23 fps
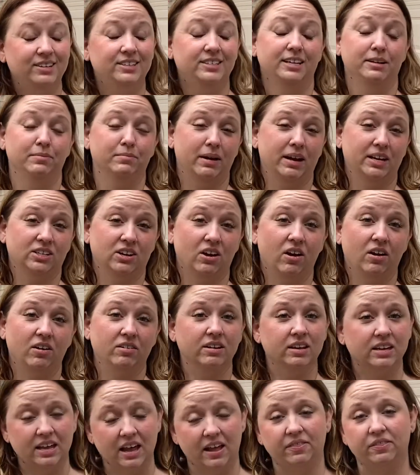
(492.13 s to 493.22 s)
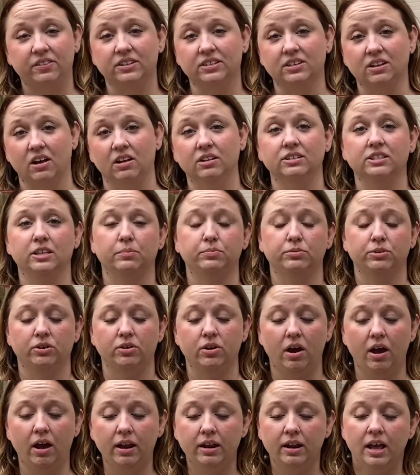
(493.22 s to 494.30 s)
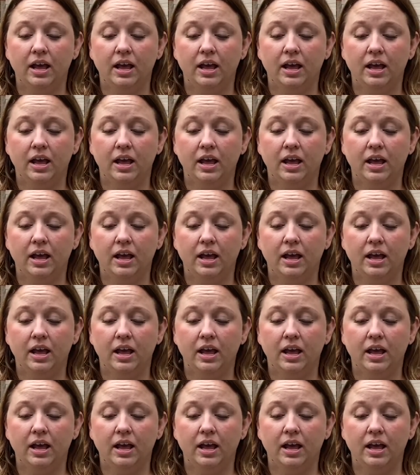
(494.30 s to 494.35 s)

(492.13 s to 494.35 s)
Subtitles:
did my dog get this concept or not?